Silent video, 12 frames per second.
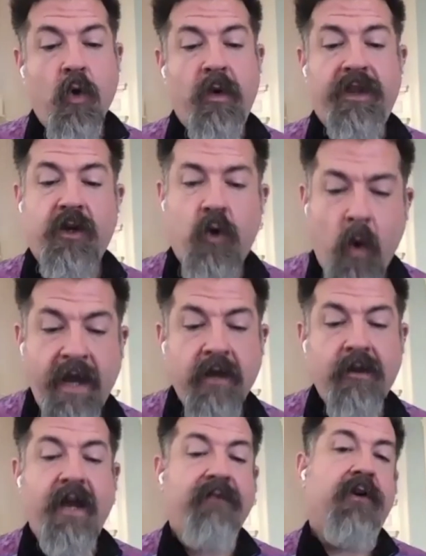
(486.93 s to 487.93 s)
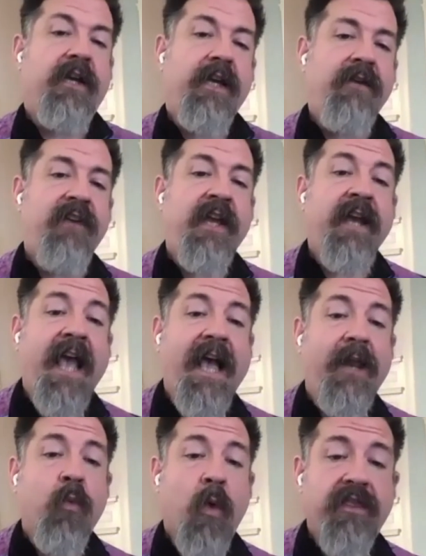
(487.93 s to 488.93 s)
with quail every evening
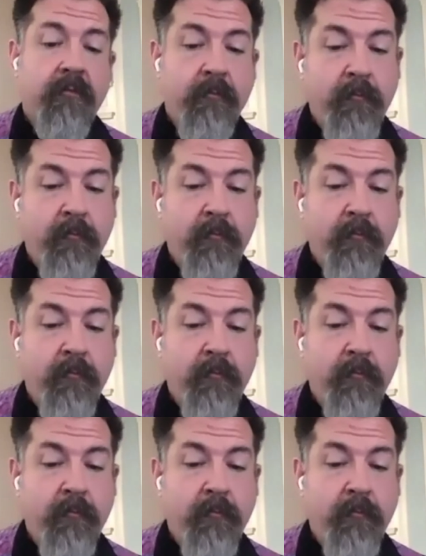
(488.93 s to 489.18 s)
and with